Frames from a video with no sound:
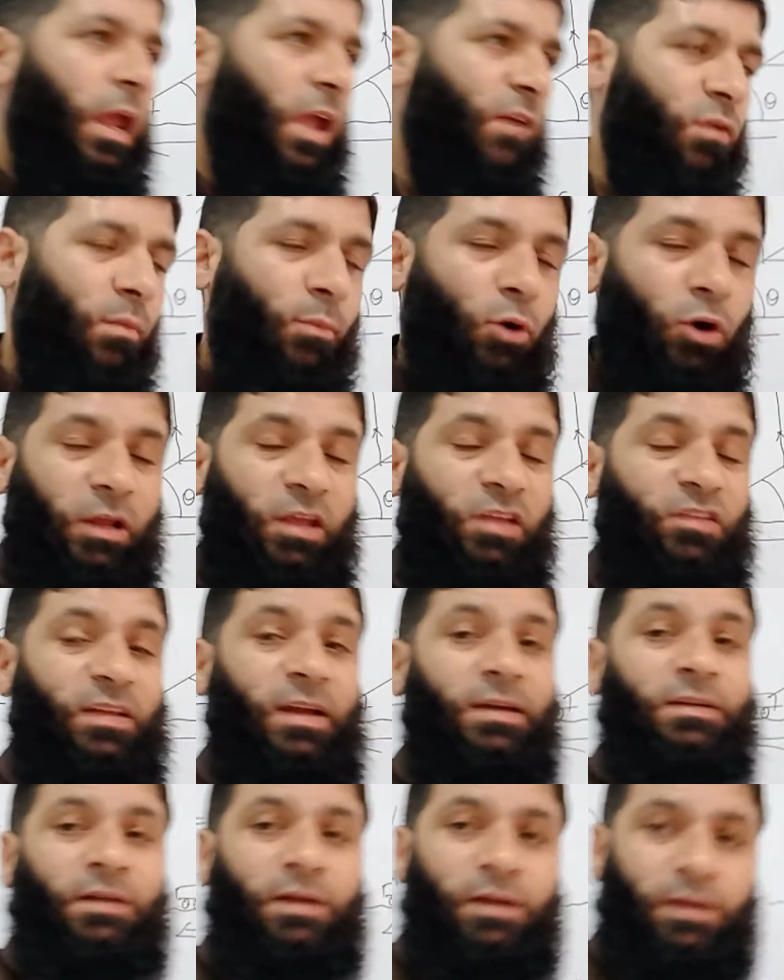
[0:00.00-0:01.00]
if a body is
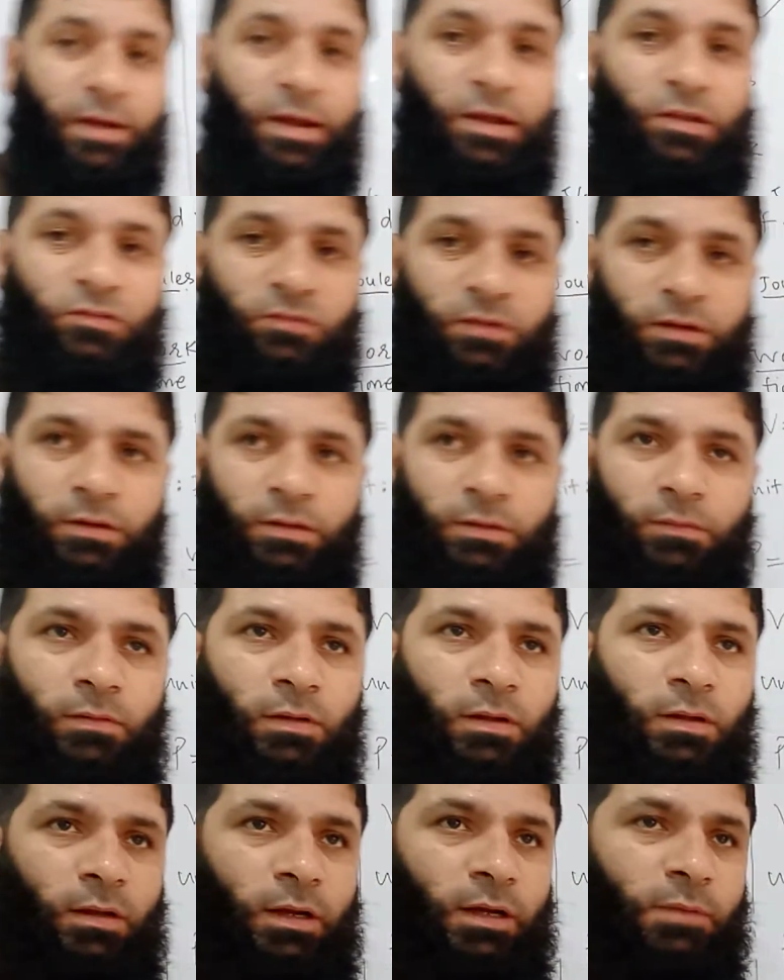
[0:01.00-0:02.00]
at rest,
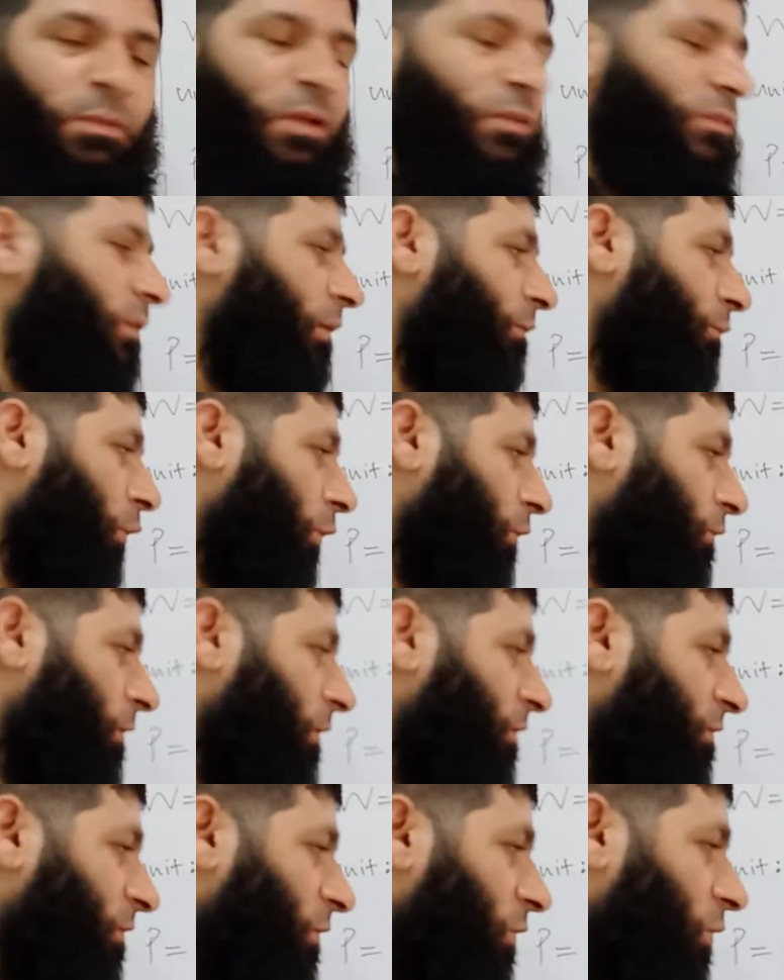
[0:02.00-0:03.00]
it means the velocity
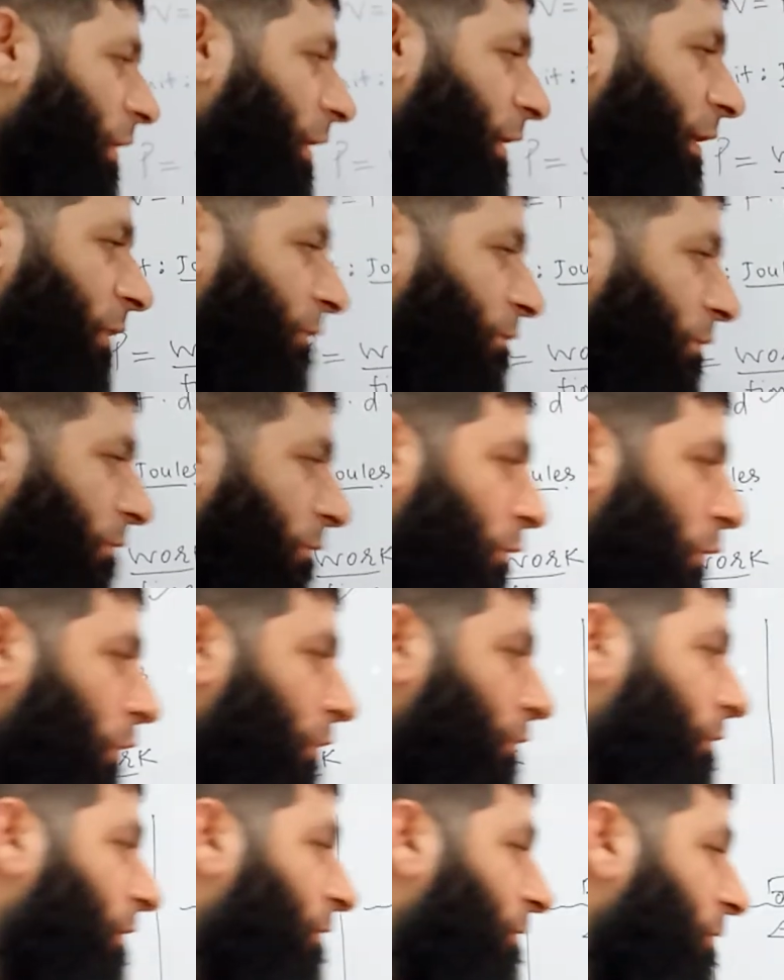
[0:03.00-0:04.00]
is 0, and if
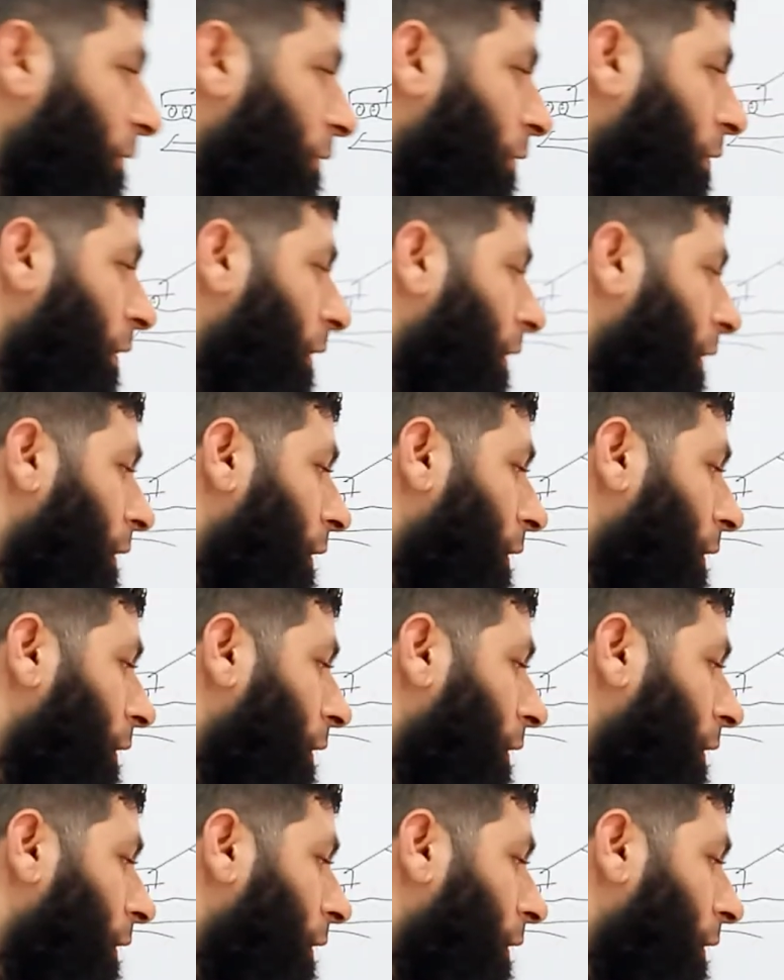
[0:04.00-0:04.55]
velocity is 0,